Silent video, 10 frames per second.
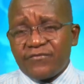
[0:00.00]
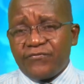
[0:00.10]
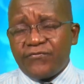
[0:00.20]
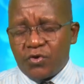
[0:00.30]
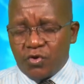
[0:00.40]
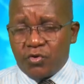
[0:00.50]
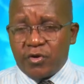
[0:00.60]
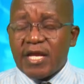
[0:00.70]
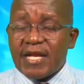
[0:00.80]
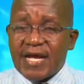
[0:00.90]

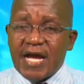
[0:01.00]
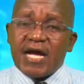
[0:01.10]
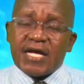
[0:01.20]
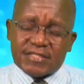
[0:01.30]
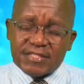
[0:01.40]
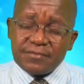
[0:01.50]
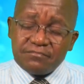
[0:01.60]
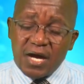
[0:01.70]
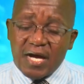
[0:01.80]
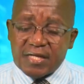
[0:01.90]
for in us,
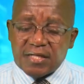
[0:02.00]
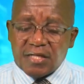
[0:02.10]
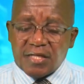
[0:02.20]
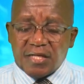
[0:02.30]
in man,